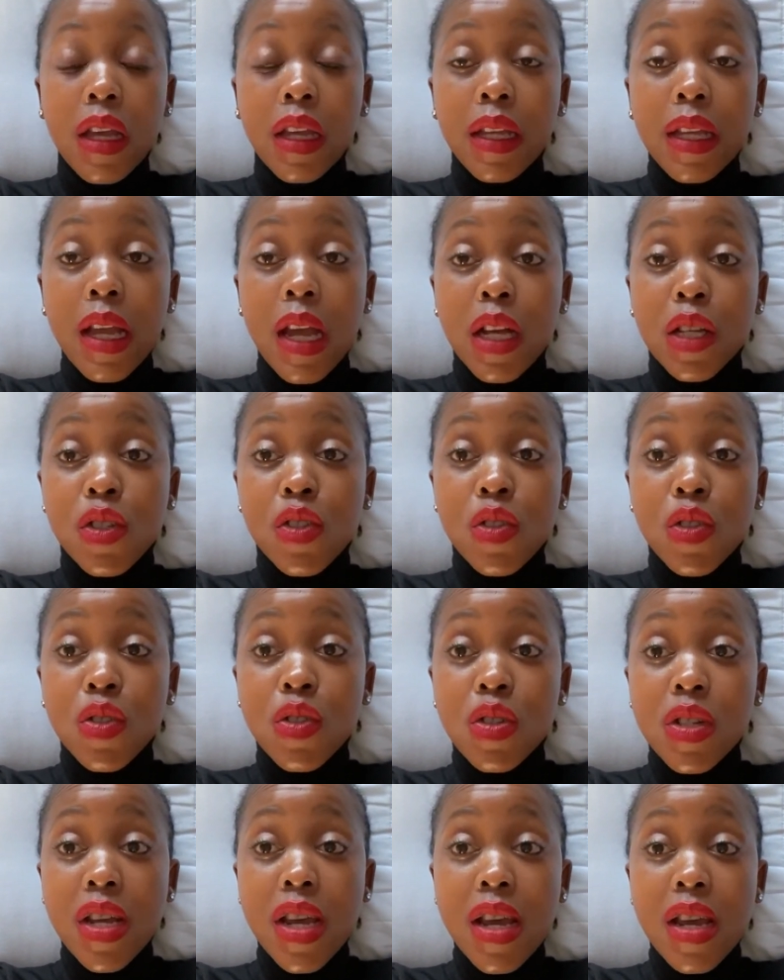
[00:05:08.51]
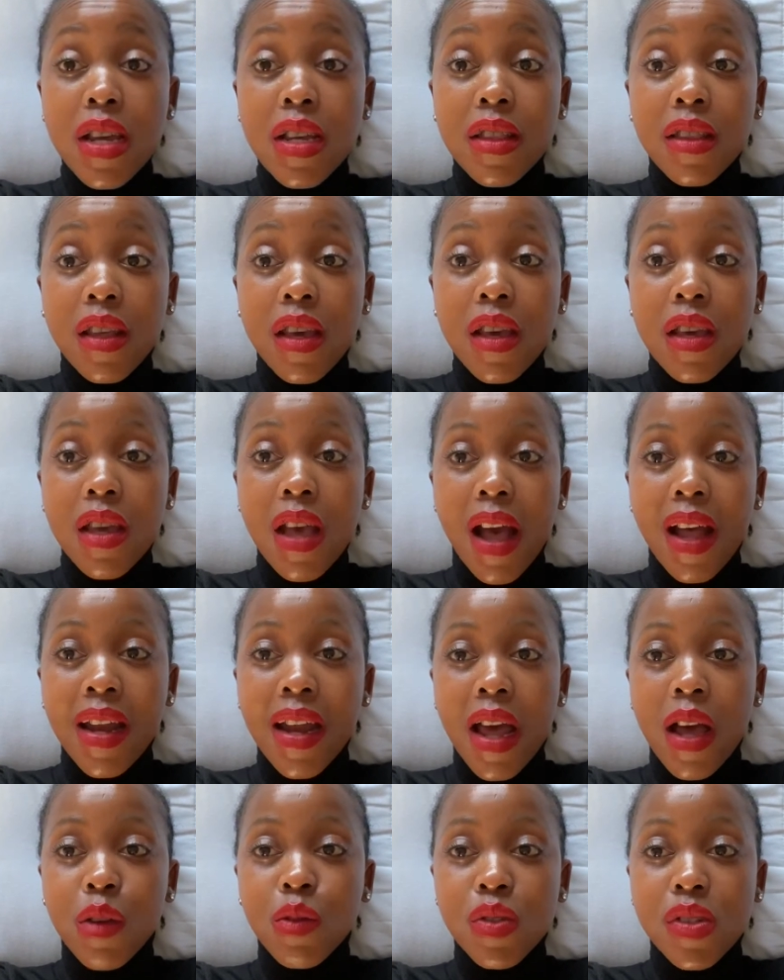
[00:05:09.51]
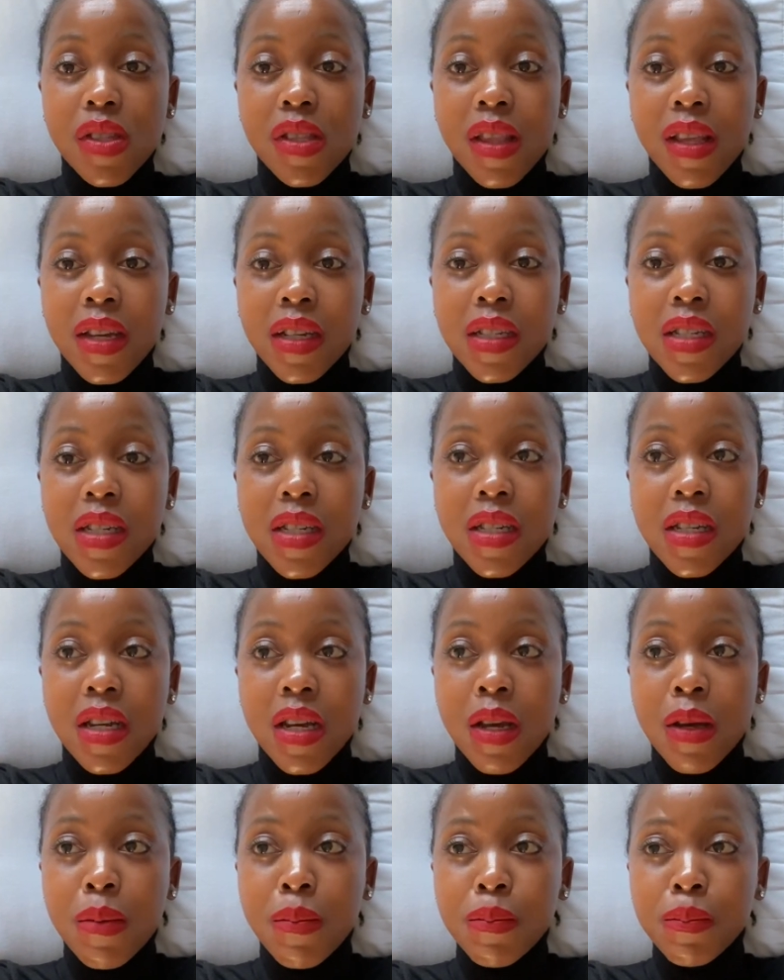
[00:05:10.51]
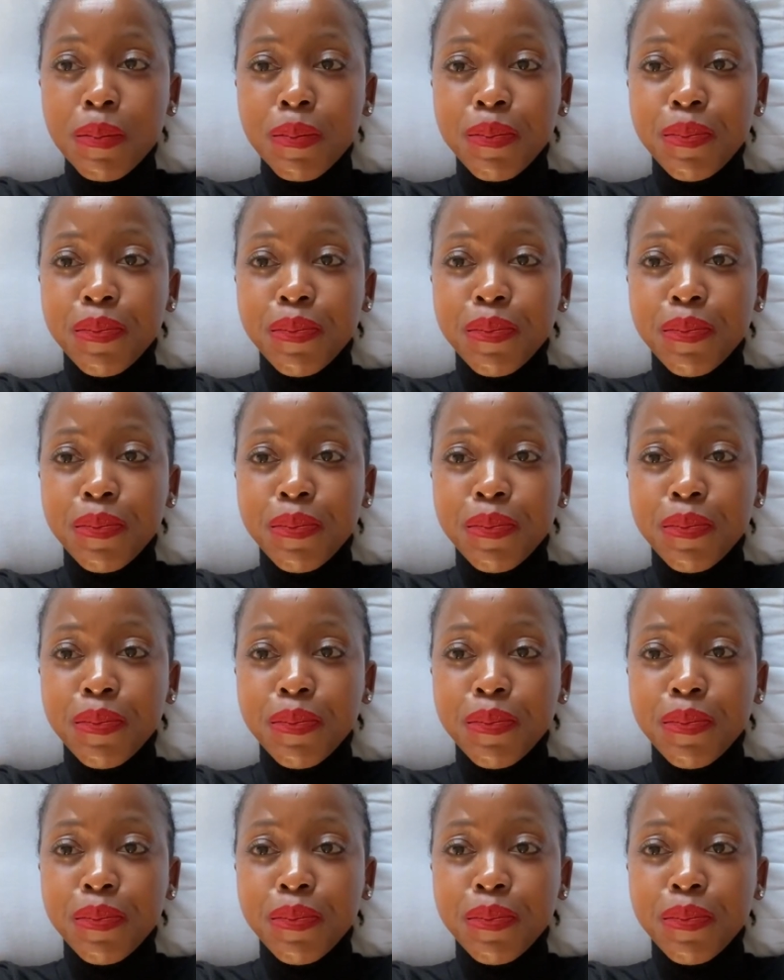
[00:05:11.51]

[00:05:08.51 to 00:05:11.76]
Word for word: yeah, so today they announced that um,